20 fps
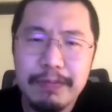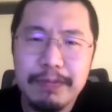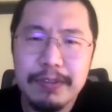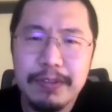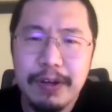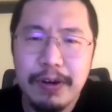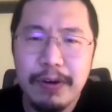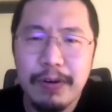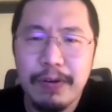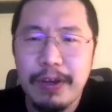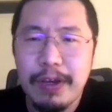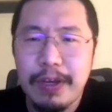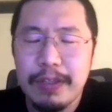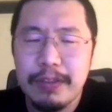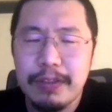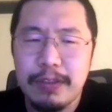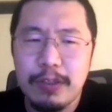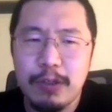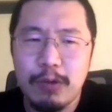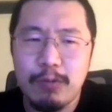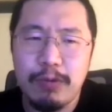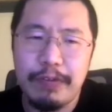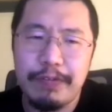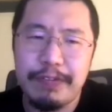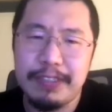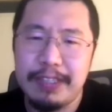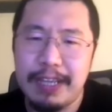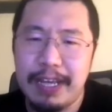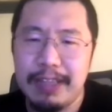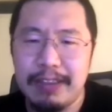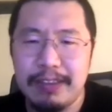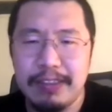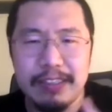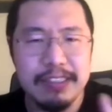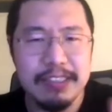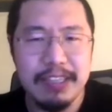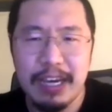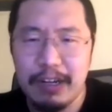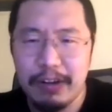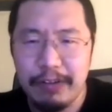So to withstand
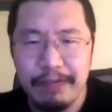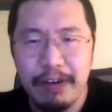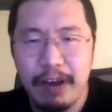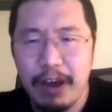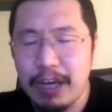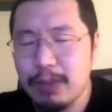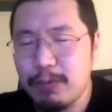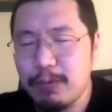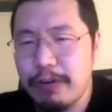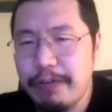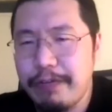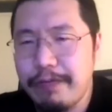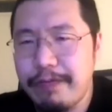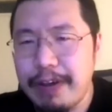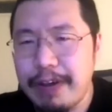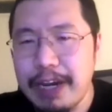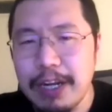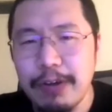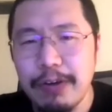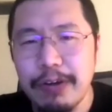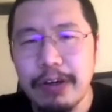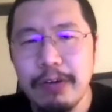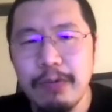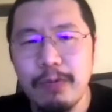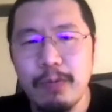this kind of hardware failure,